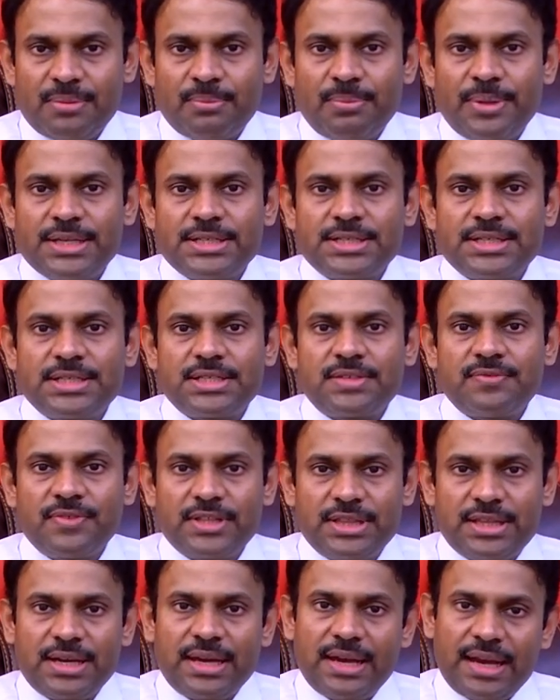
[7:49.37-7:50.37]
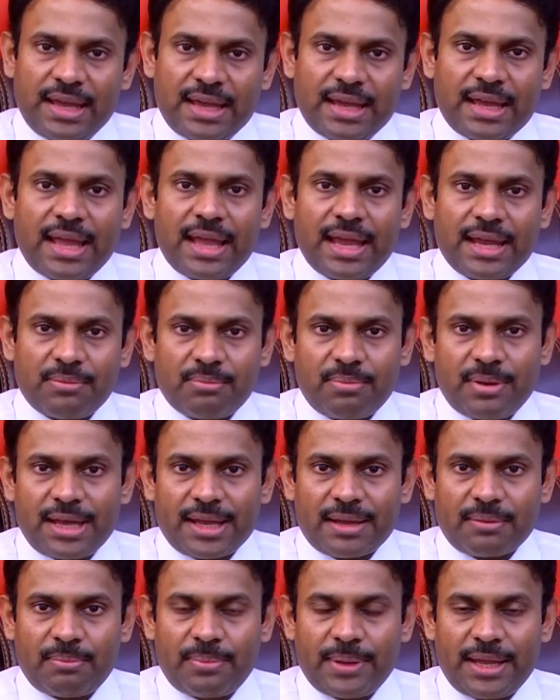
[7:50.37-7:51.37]
Patients with neck and
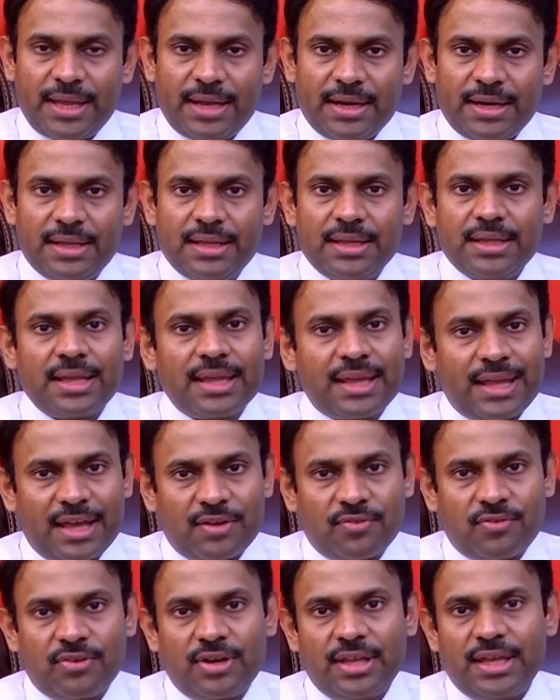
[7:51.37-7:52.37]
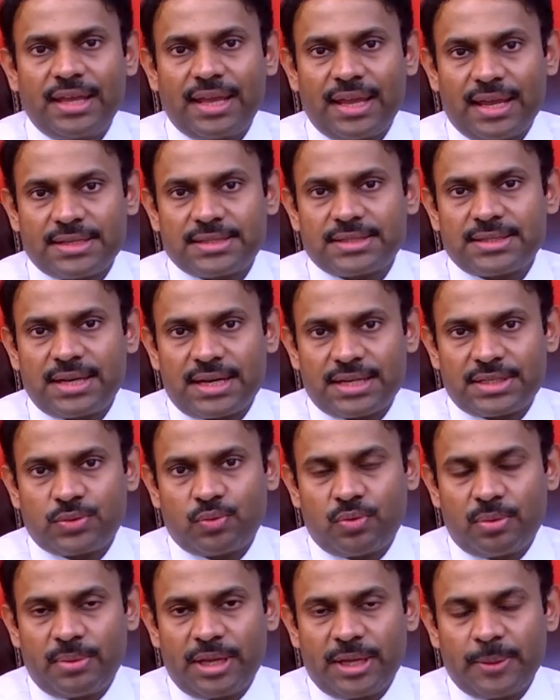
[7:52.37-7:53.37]
back pain carefully can start
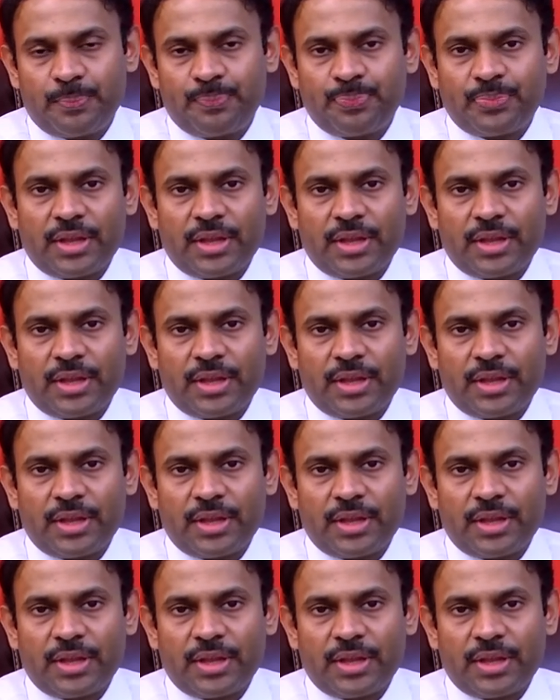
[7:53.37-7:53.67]
swimming.